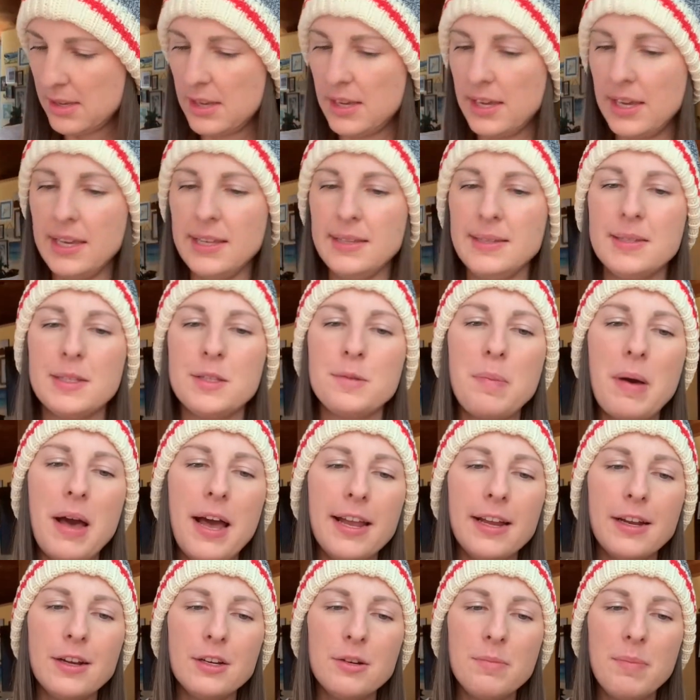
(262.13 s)

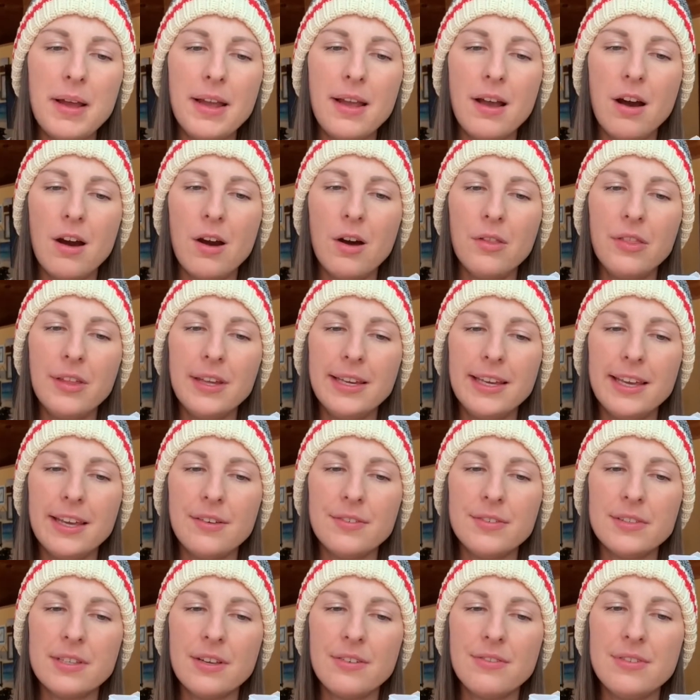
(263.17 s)
inspired by all the
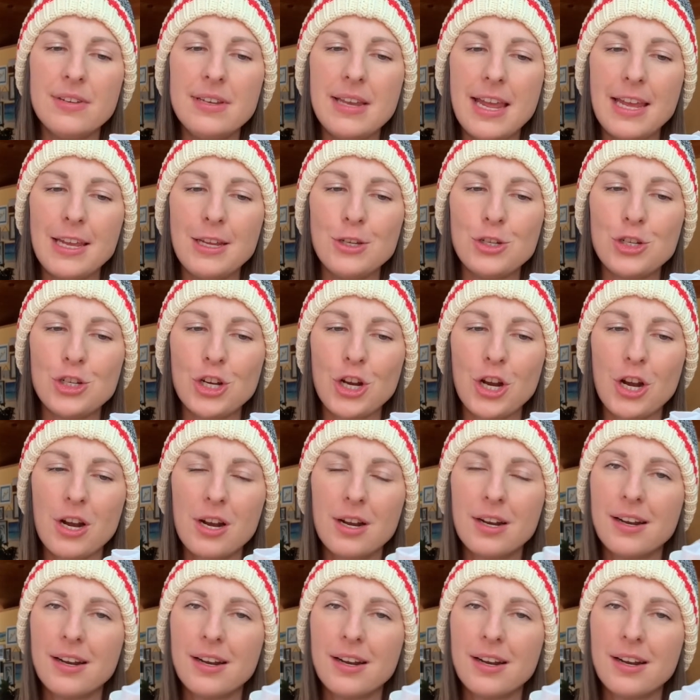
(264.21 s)
gifts of nature.